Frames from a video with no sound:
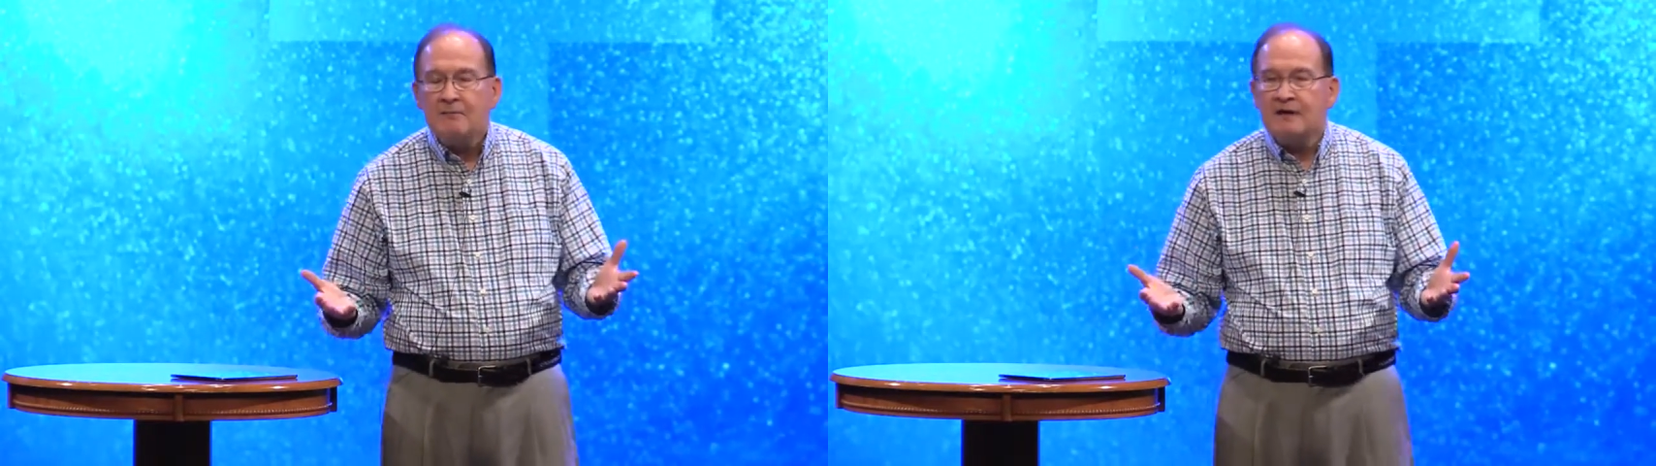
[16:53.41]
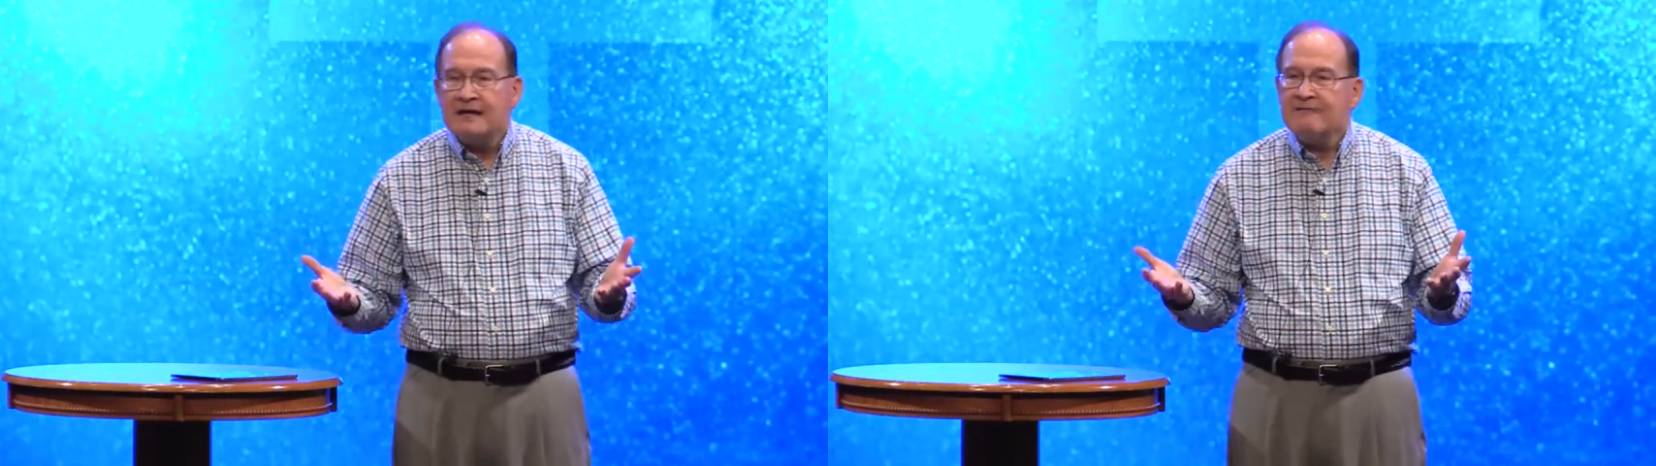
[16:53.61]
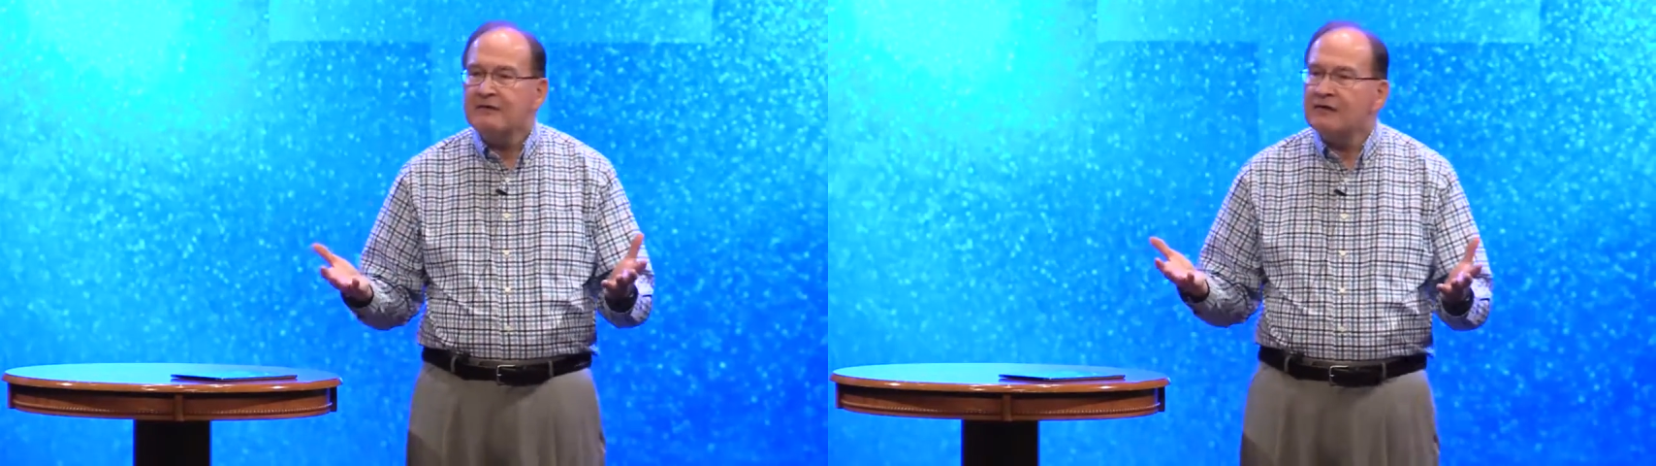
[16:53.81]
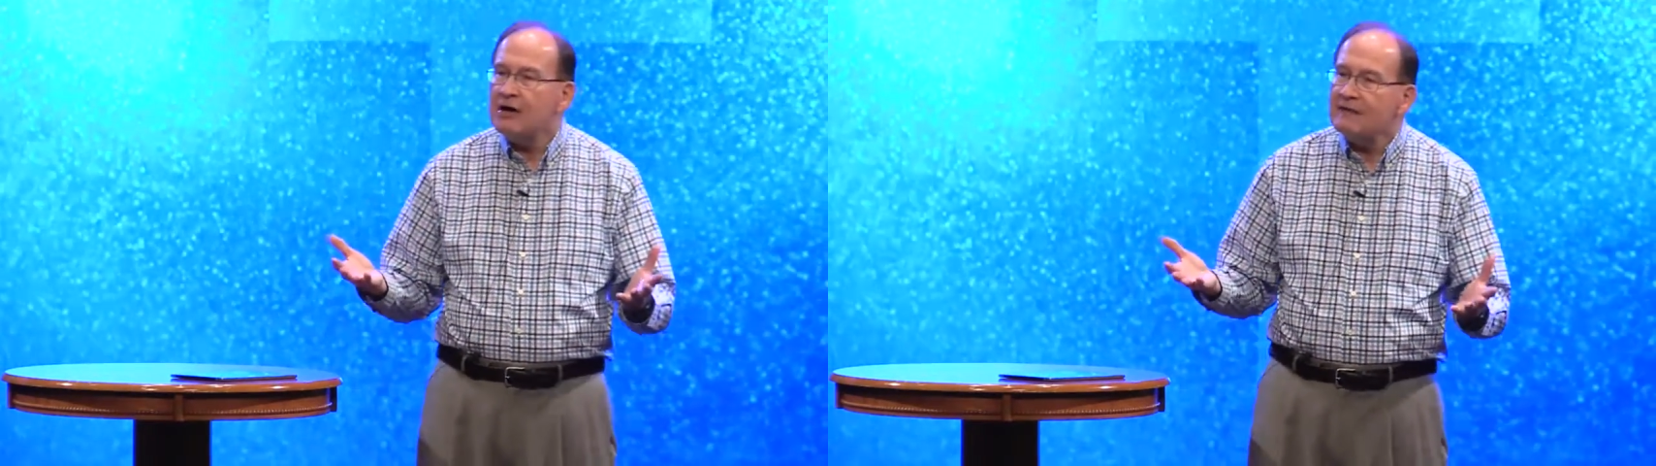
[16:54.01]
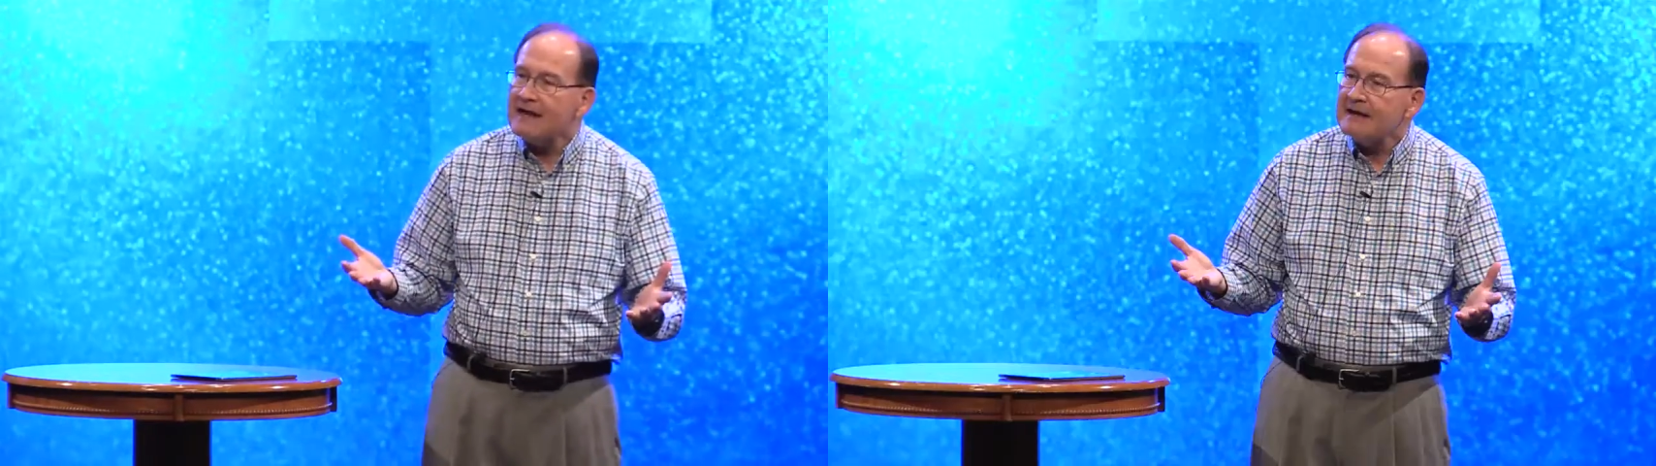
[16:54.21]
But even
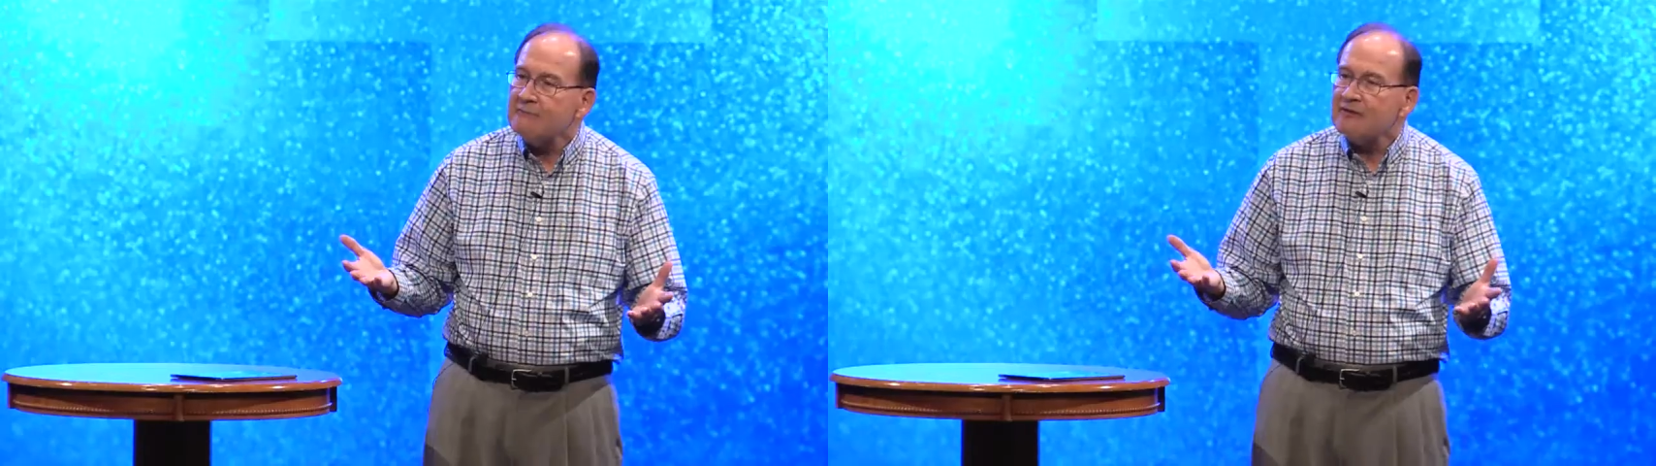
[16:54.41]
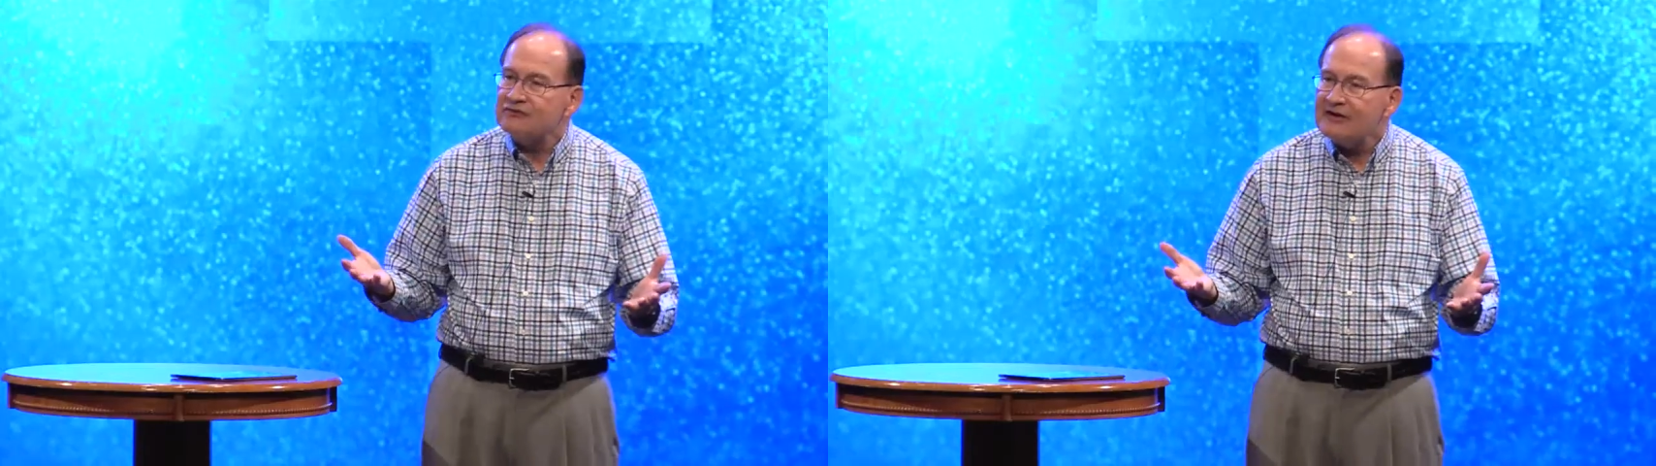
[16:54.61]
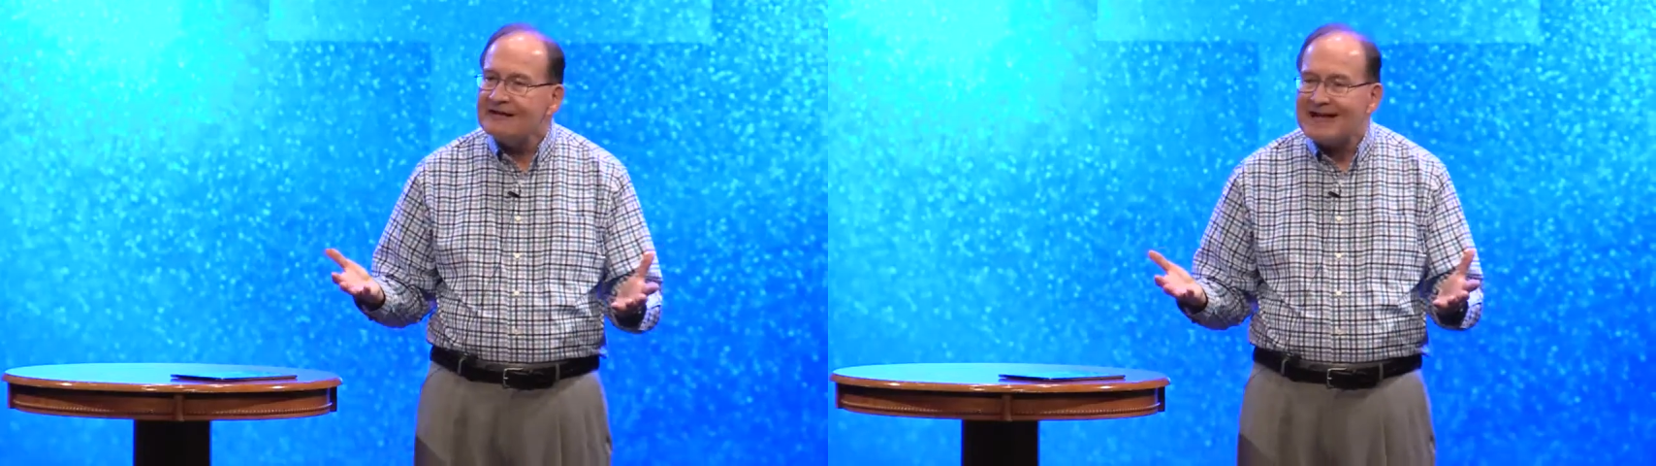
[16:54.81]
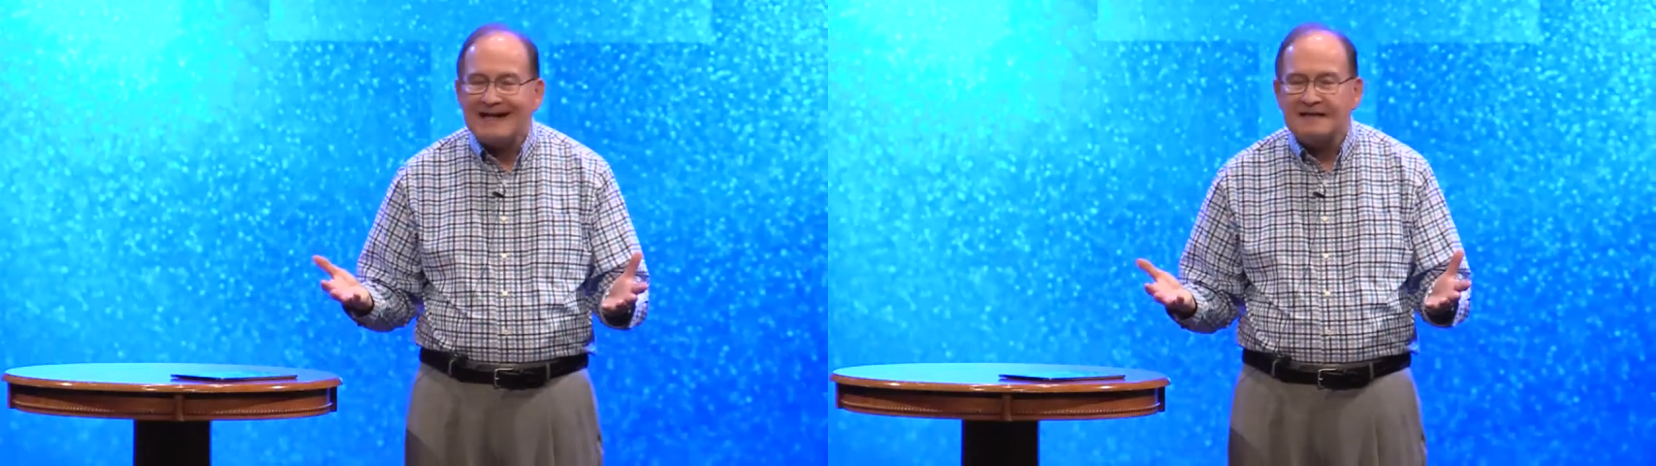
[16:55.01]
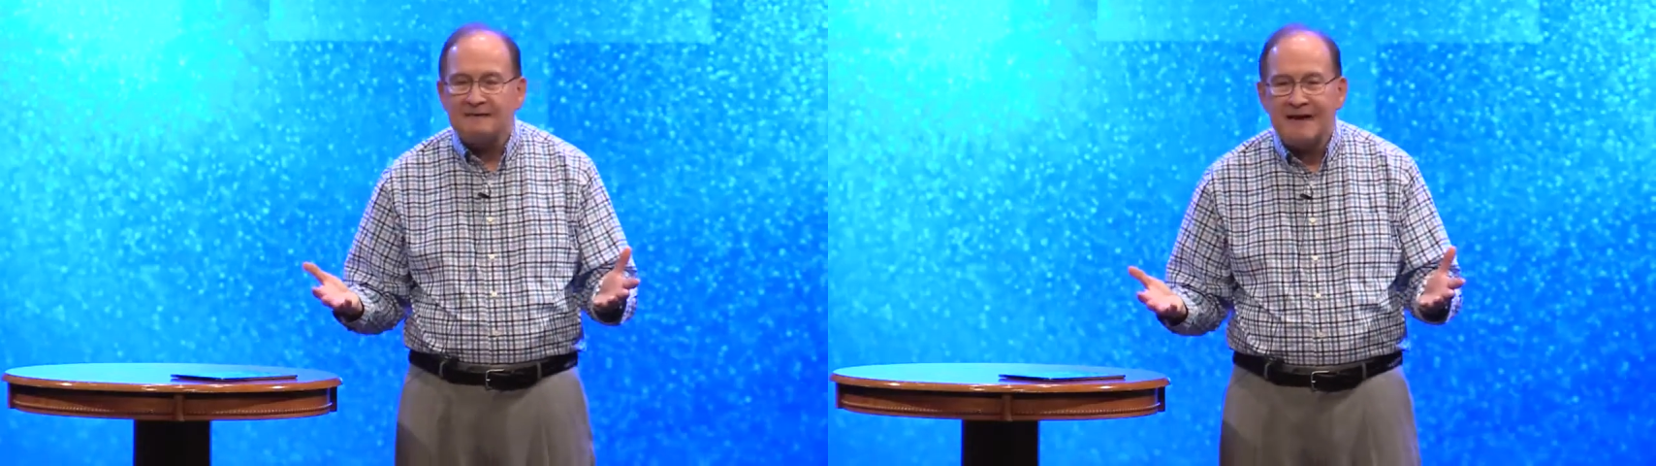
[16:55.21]
though they were treated
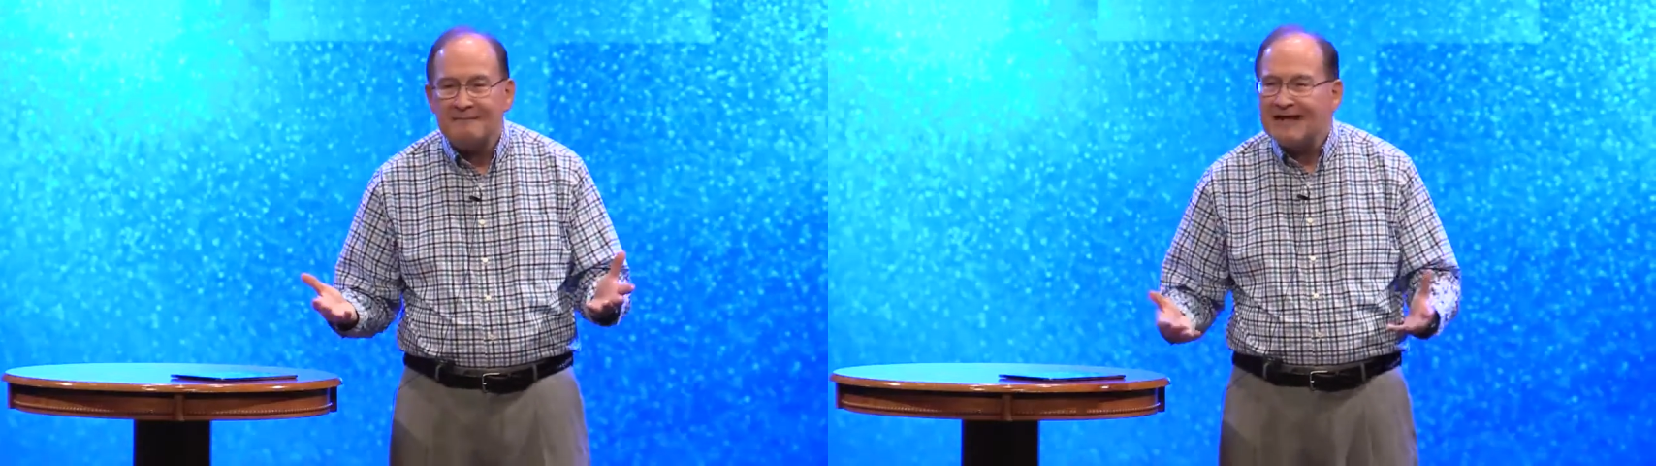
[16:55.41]
like the family,